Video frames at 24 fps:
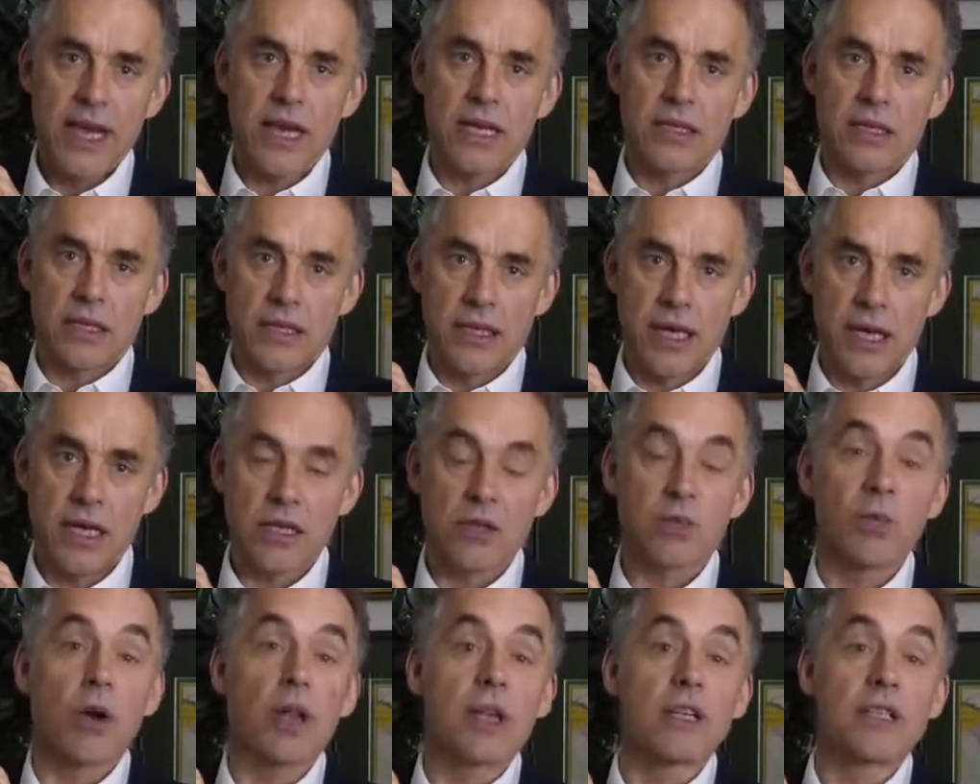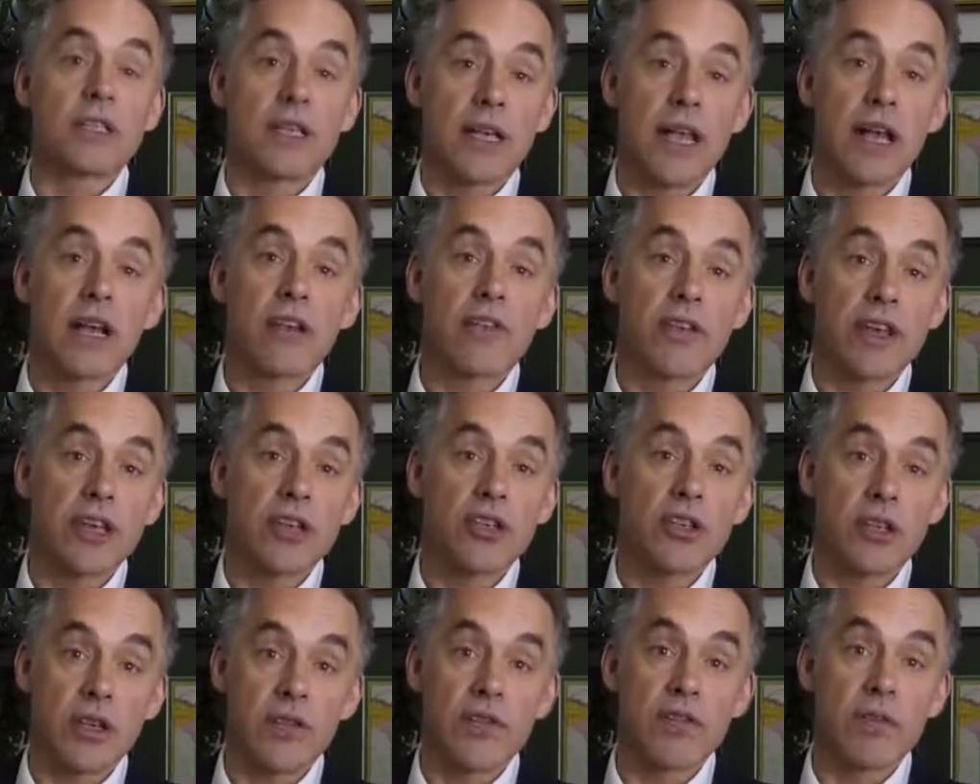Yes. Well, it's an
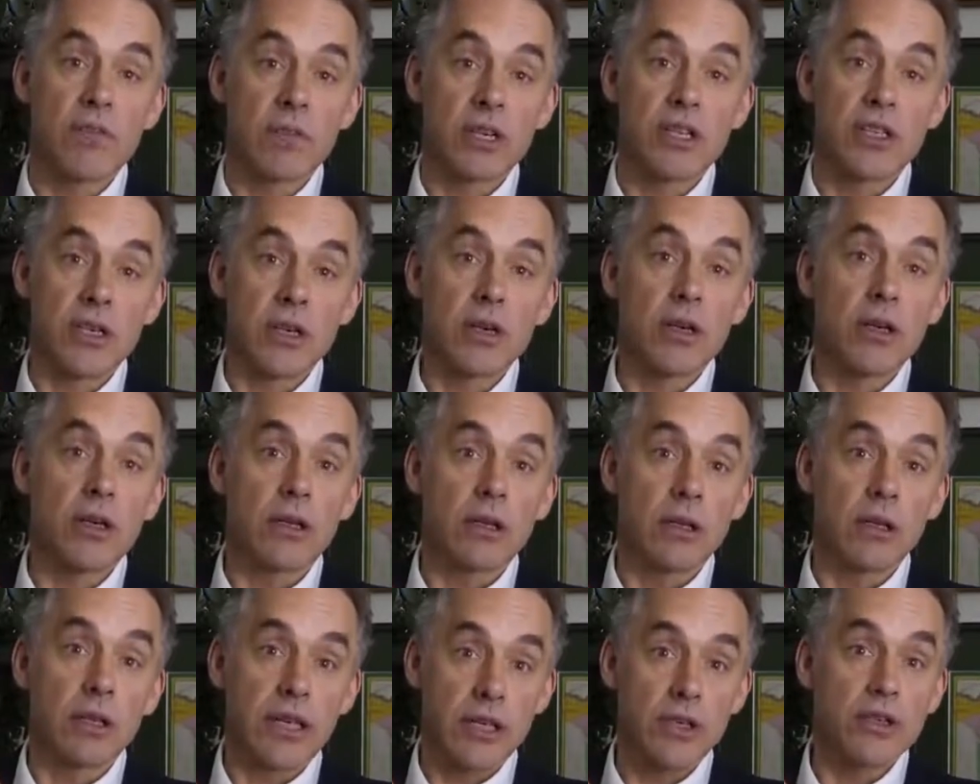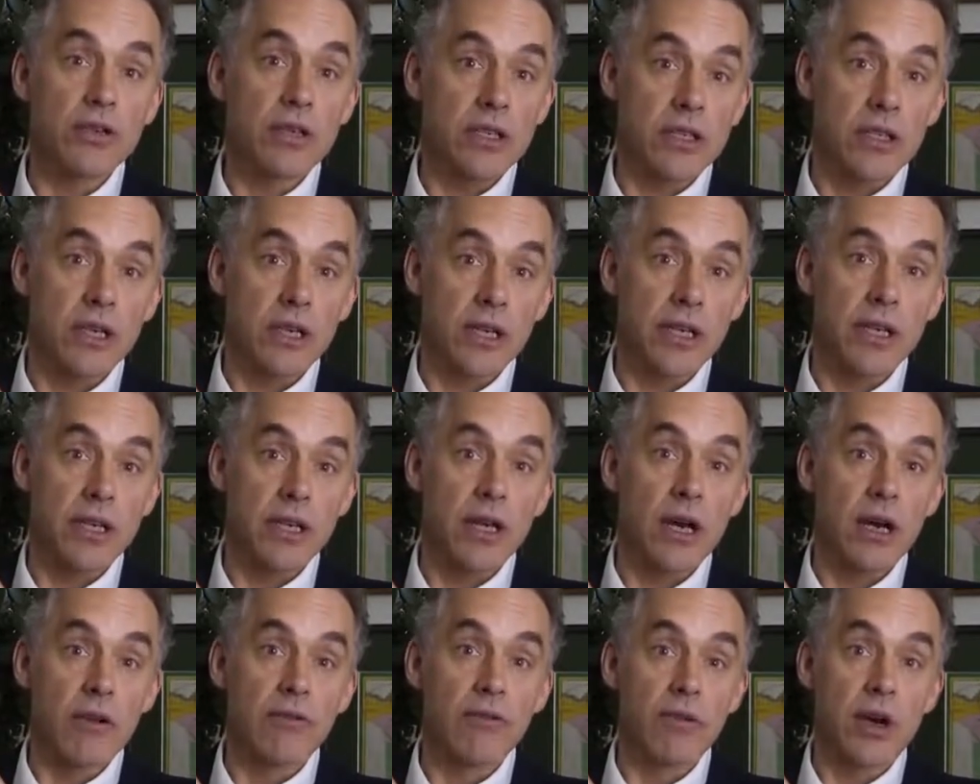elevation of the material, interestingly
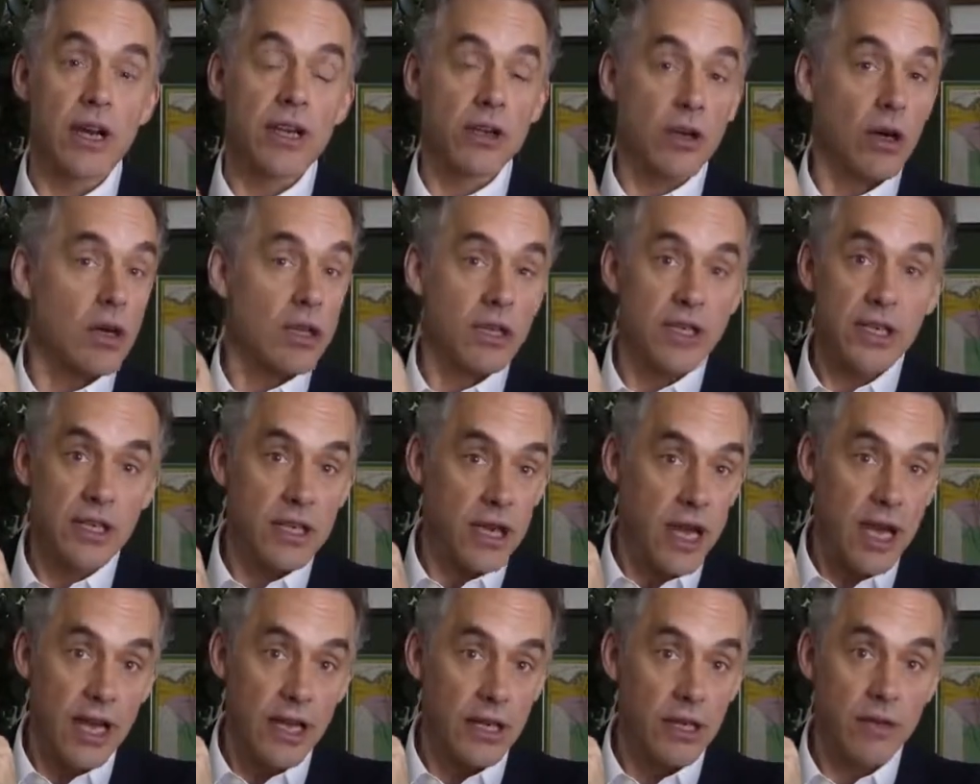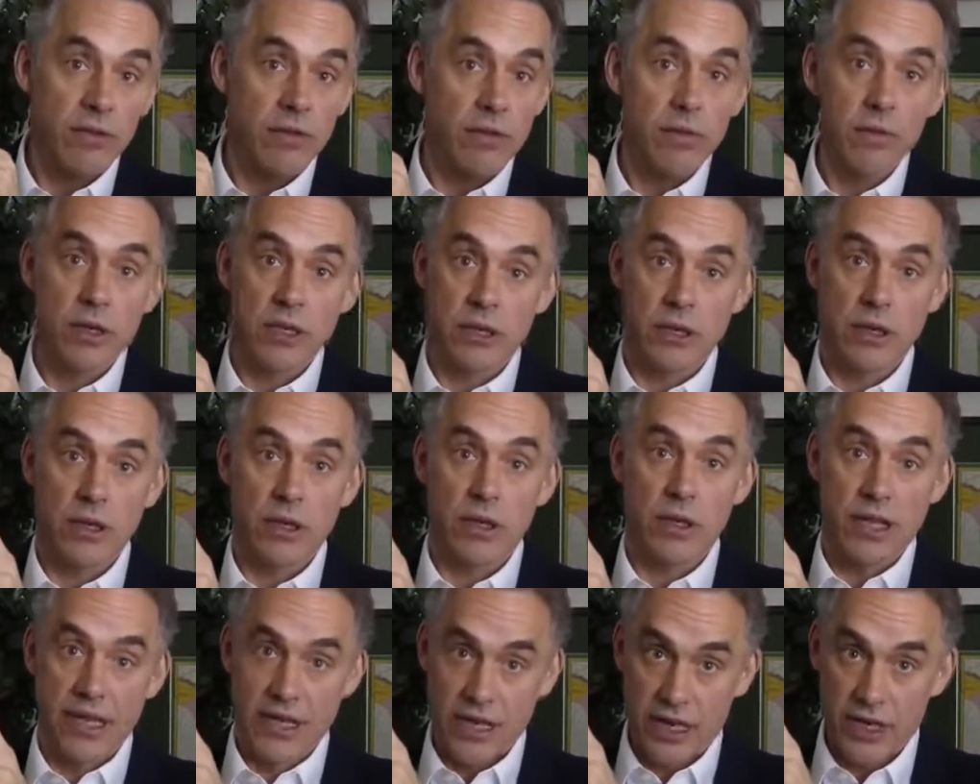enough, right? Not a denial of the
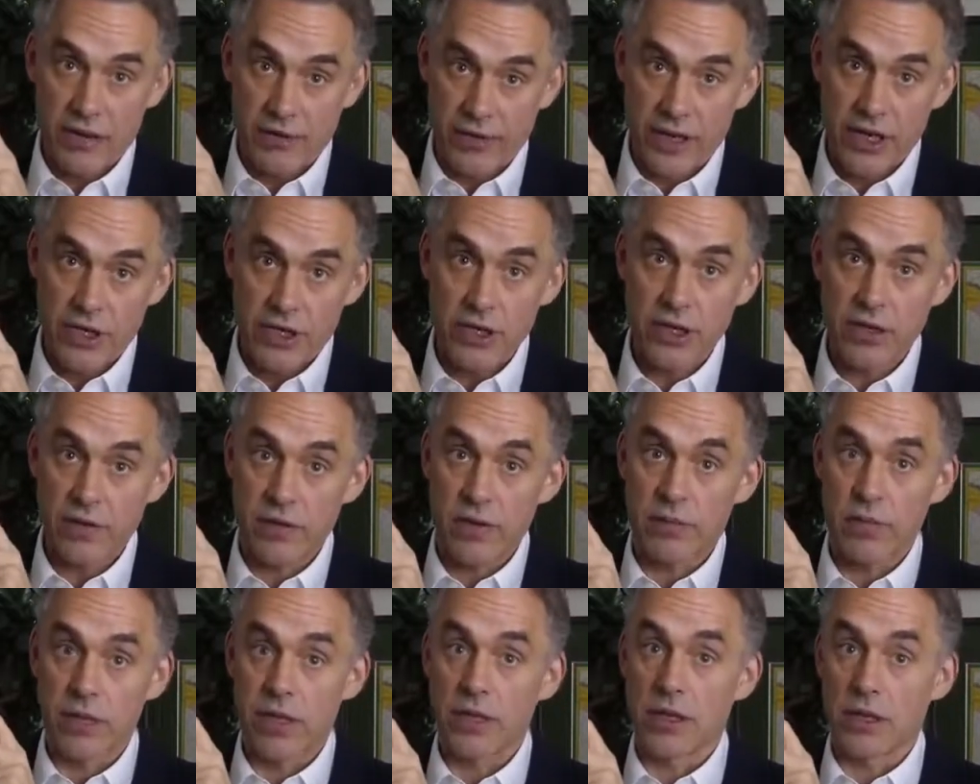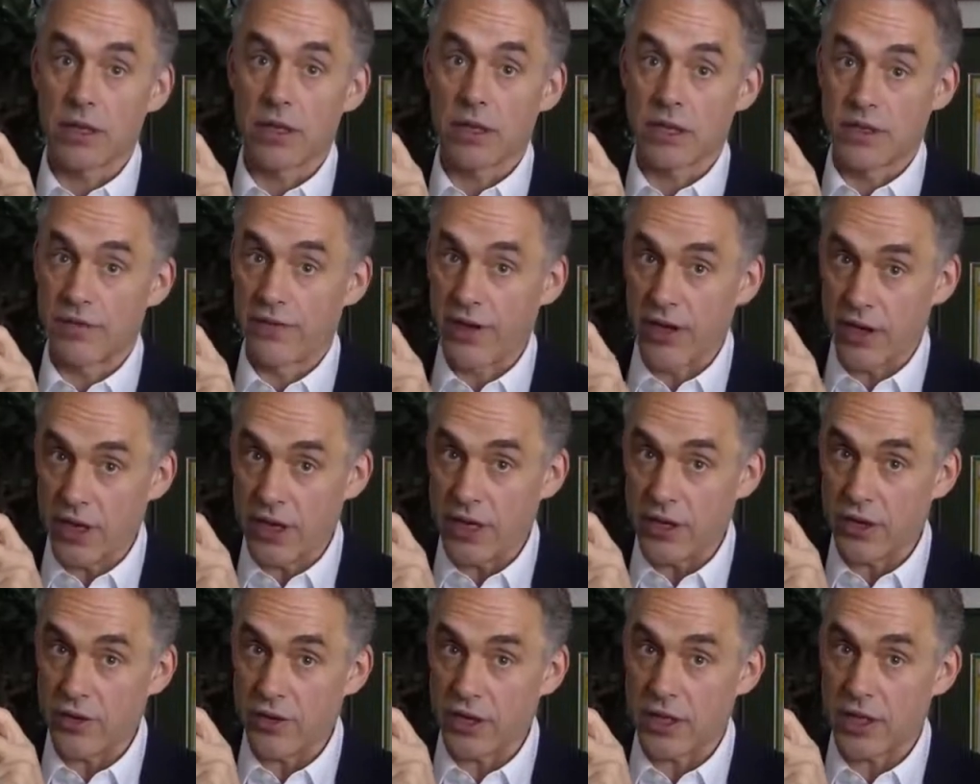material, an elevation of the material. It's a
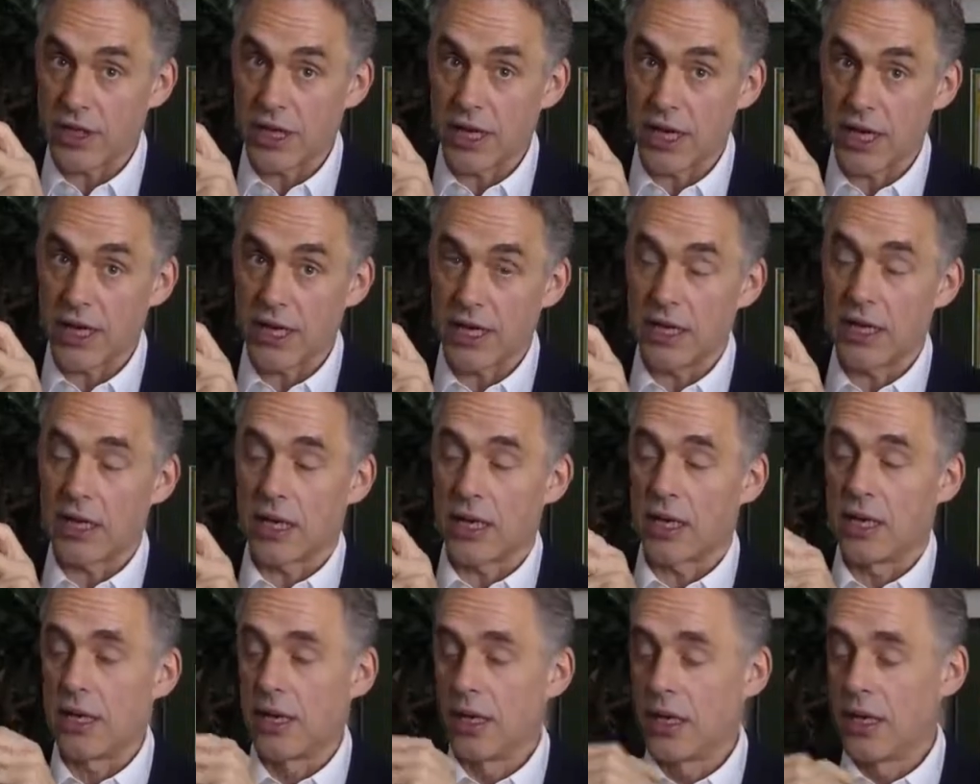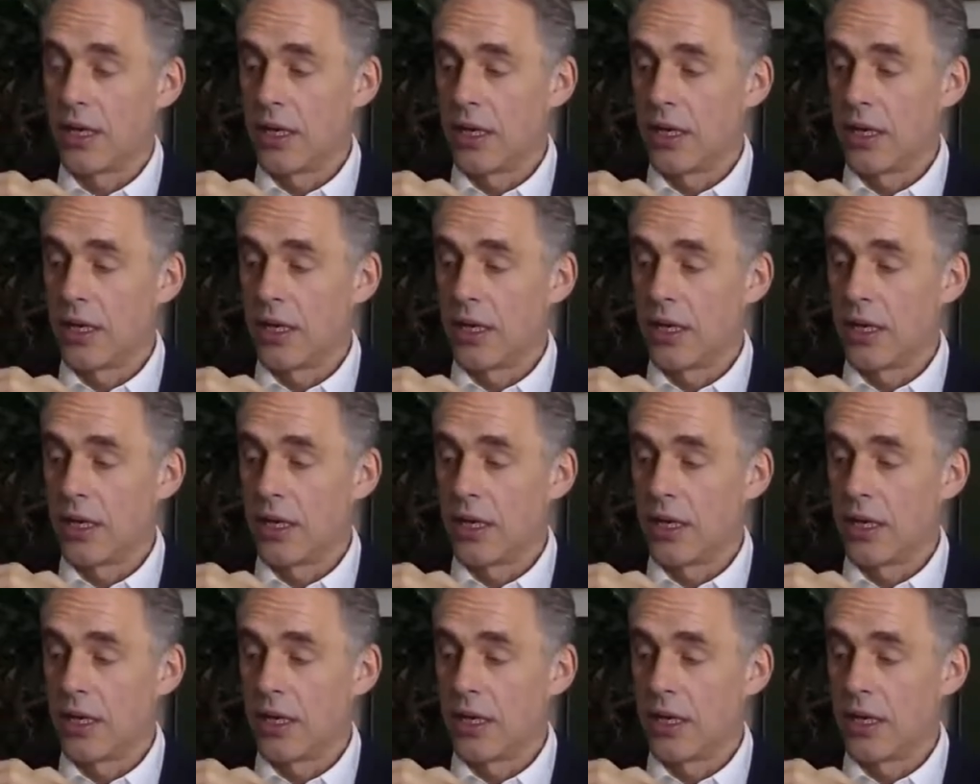very interesting idea.